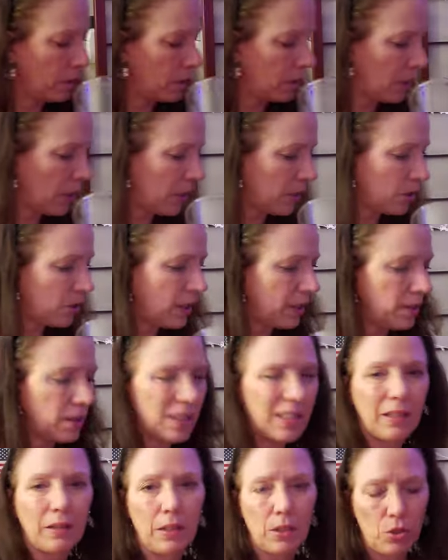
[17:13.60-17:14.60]
Gosh, that's
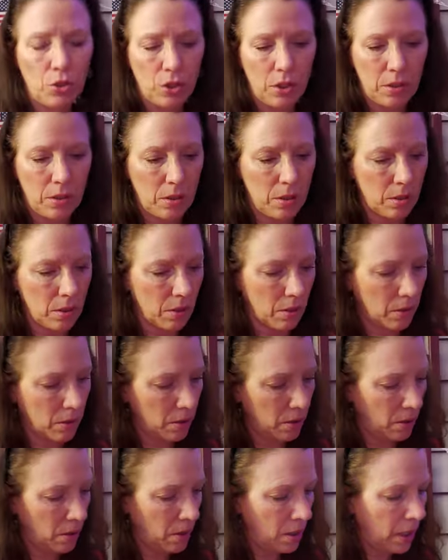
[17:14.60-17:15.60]
delicious.
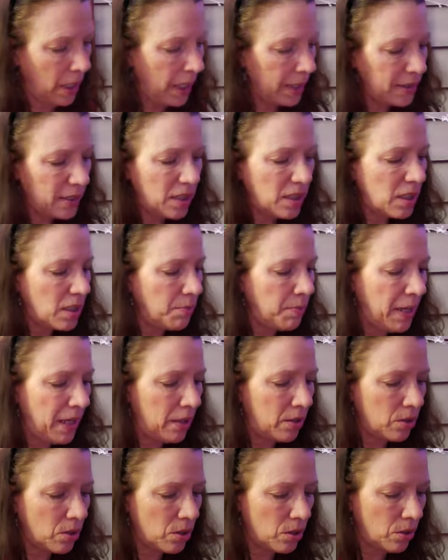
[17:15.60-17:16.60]
That
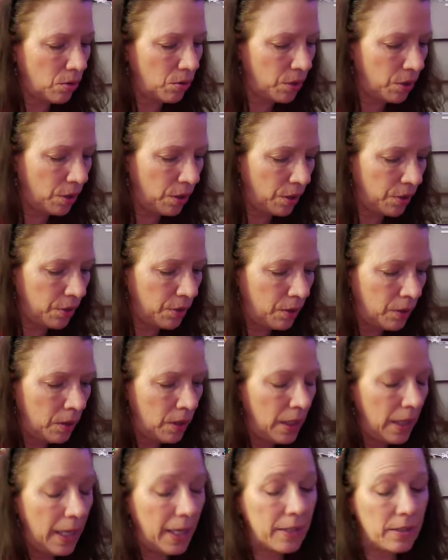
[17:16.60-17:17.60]
smells so good.
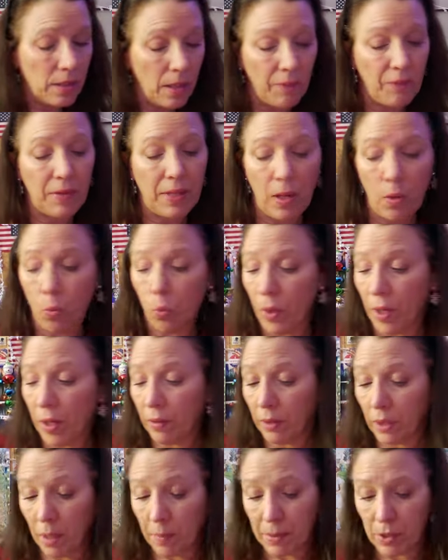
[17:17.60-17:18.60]
Except for that
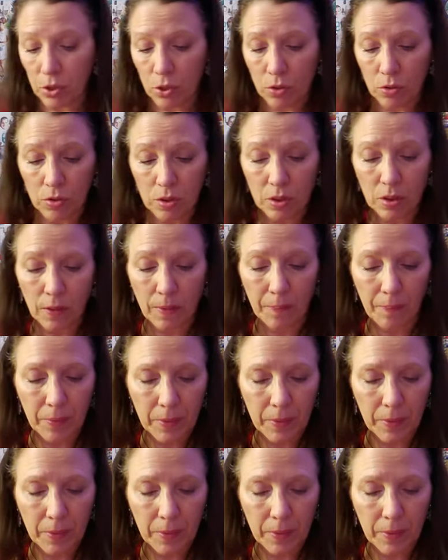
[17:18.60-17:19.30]
weird lemon juice.